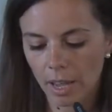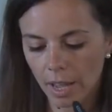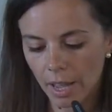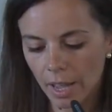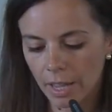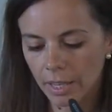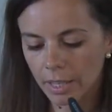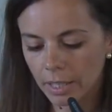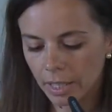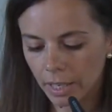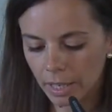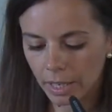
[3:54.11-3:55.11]

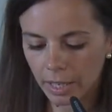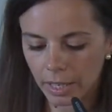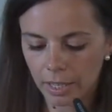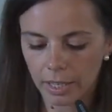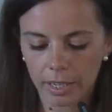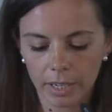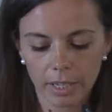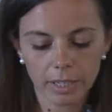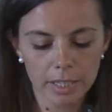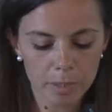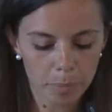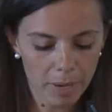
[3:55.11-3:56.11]
and
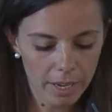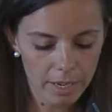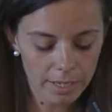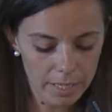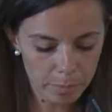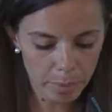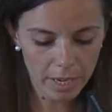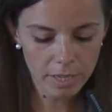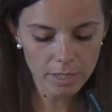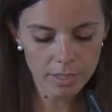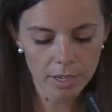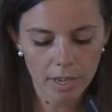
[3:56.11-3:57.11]
in
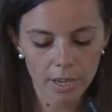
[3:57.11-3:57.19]
space